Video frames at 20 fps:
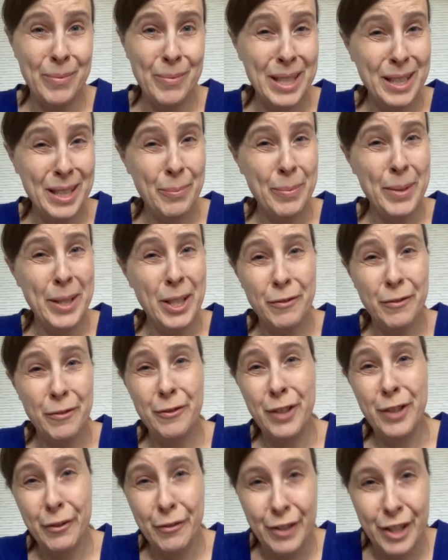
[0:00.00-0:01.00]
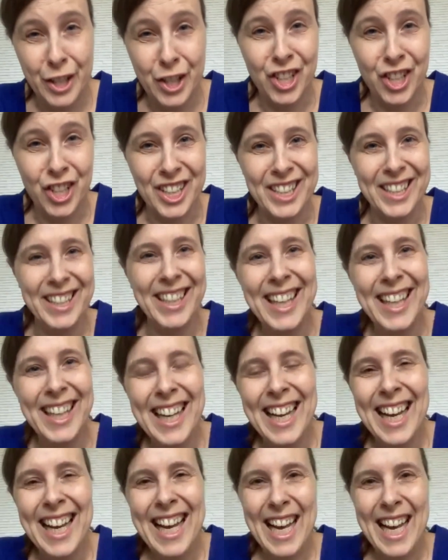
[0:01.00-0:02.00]
need a bit of revision.
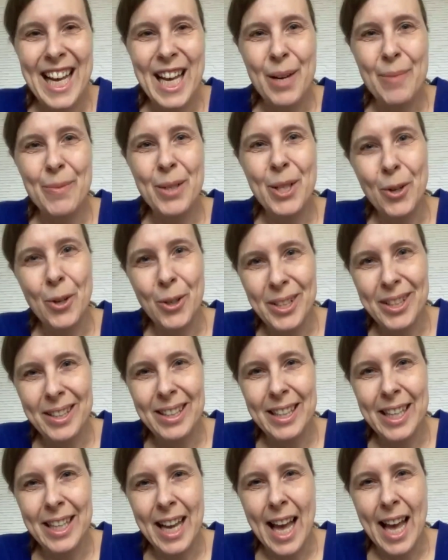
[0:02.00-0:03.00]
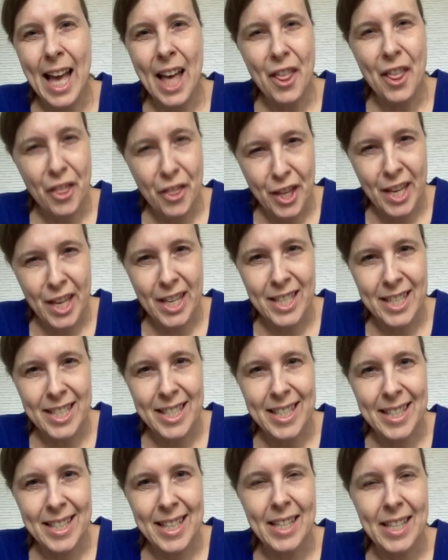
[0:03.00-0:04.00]
Currently,
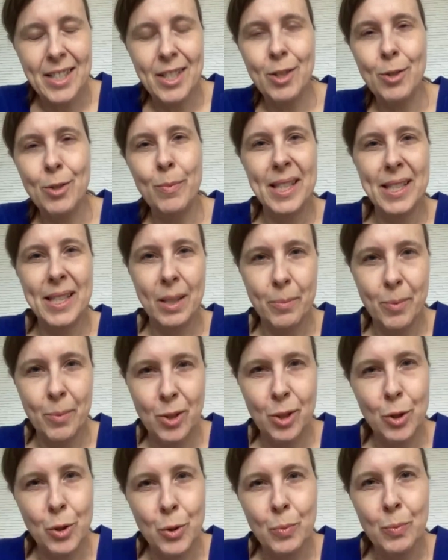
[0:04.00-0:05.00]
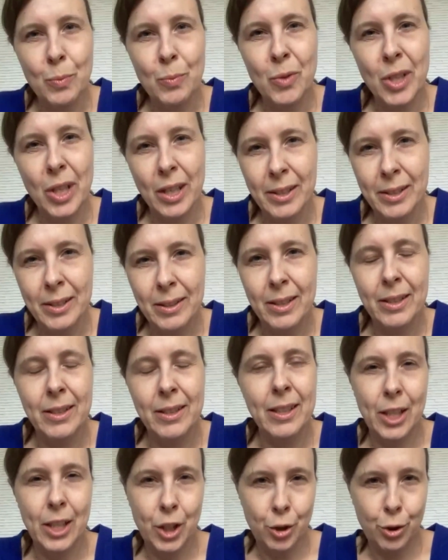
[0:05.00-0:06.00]
ethics tends to be subsumed under
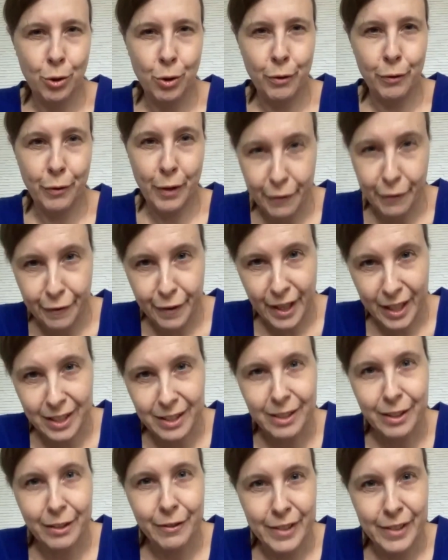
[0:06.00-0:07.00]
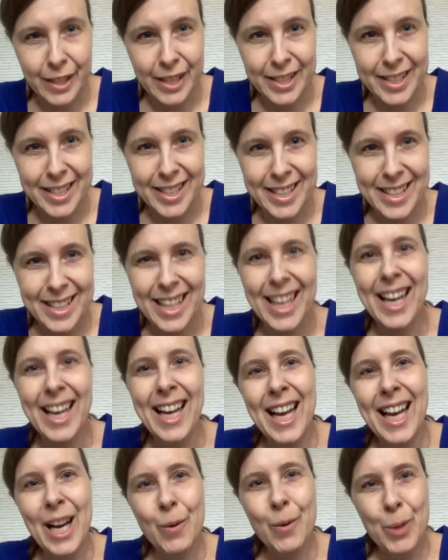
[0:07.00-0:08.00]
the issue of effectiveness,
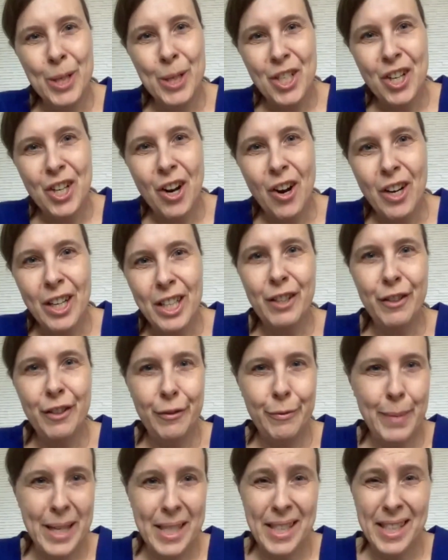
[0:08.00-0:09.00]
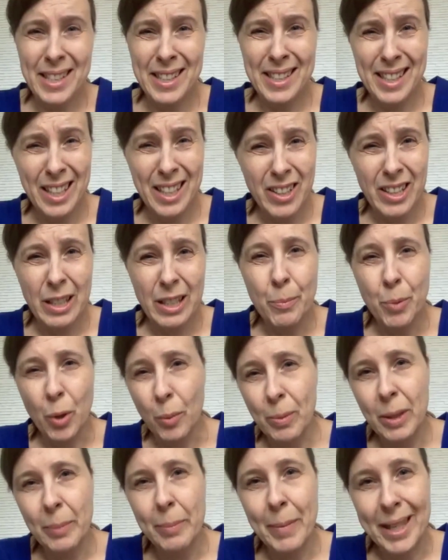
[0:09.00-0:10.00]
which kind of makes it slightly
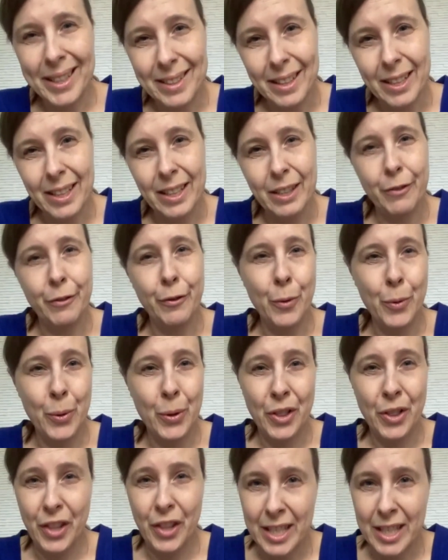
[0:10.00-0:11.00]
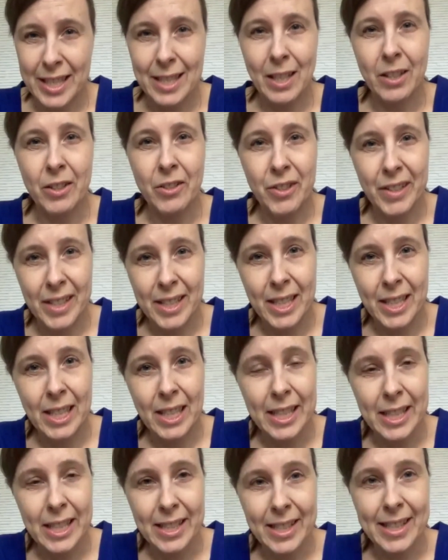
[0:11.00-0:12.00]
problematic for things like
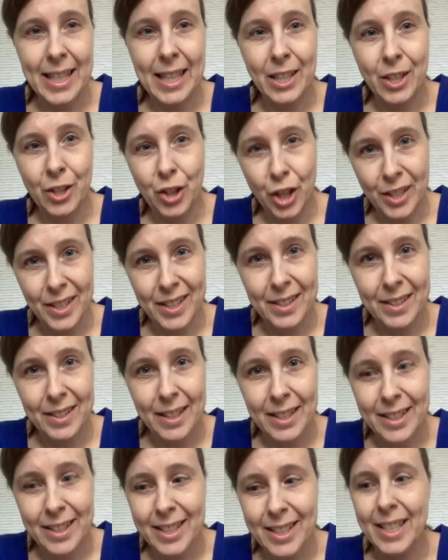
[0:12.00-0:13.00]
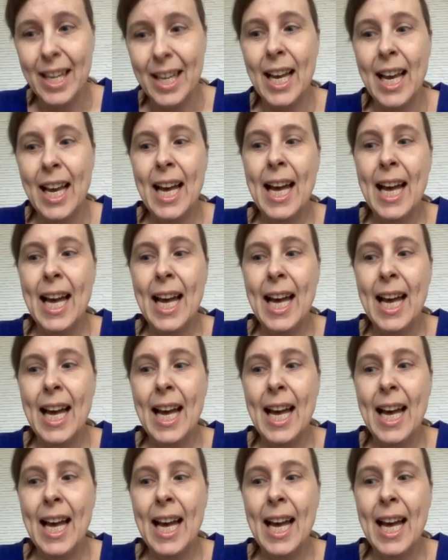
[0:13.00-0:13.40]
resilience and justice.